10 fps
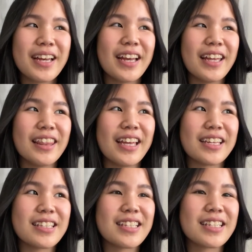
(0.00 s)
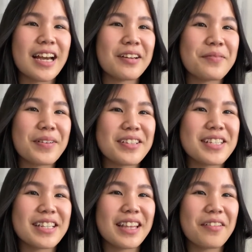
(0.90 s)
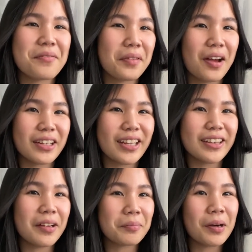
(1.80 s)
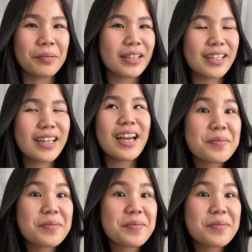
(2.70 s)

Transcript: and like it's kind of embarrassing like vlogging like publicly